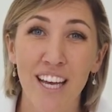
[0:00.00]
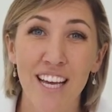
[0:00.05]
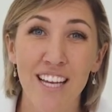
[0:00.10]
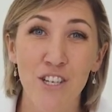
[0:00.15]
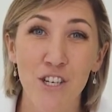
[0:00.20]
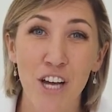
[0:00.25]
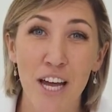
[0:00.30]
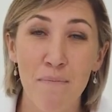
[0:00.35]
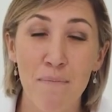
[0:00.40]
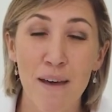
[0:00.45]
in
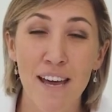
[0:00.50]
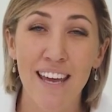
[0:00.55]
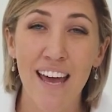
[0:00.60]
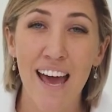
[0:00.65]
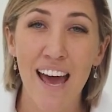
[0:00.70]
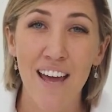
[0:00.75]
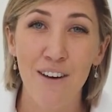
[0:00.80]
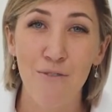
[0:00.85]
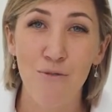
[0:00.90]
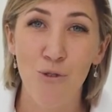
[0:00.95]
JPEG
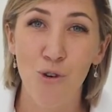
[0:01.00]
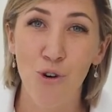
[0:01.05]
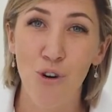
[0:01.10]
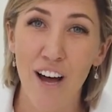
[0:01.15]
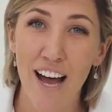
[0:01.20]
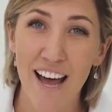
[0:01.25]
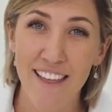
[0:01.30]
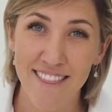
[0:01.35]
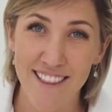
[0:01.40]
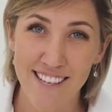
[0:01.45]
and RAW
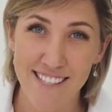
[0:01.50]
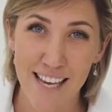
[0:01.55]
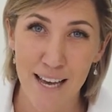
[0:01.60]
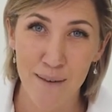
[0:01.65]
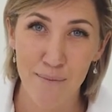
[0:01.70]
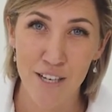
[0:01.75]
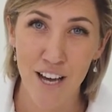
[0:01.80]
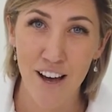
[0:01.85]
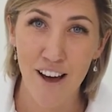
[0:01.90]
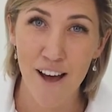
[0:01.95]
at the
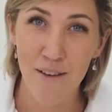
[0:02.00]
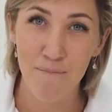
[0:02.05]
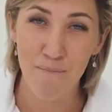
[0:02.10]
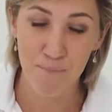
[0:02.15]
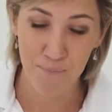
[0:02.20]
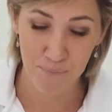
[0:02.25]
same time.